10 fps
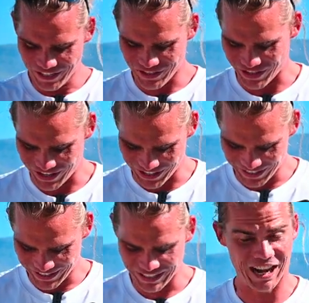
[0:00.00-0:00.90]

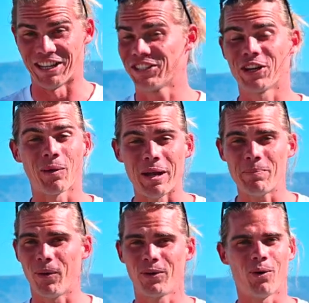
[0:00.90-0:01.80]
So yeah, it's a
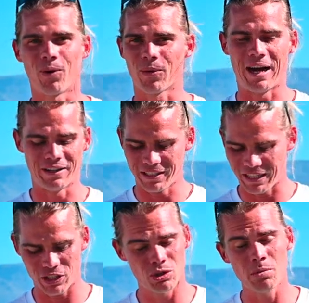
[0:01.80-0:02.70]
great board all around.
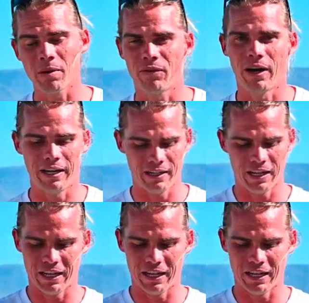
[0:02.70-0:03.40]
It's super fun.